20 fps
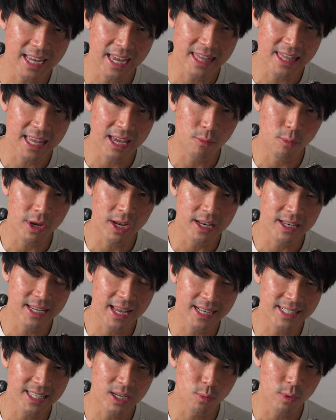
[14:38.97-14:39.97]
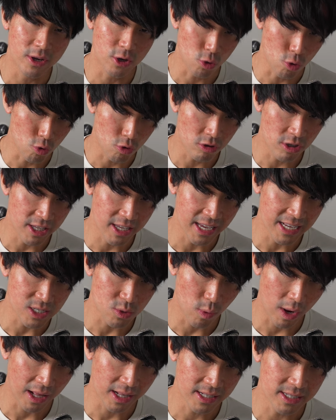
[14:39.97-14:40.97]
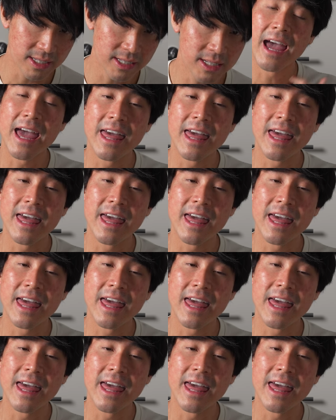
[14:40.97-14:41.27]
and then we can test it with Googly as well?